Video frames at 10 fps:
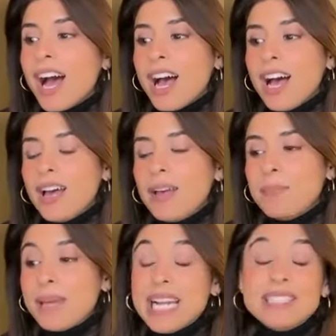Um,
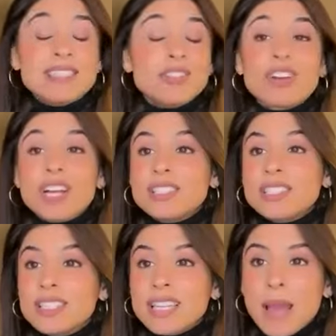but I still got
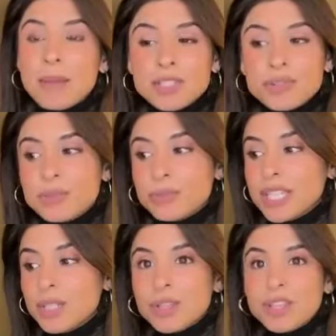to chemistry
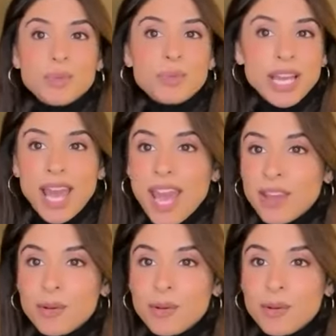read with Enrique,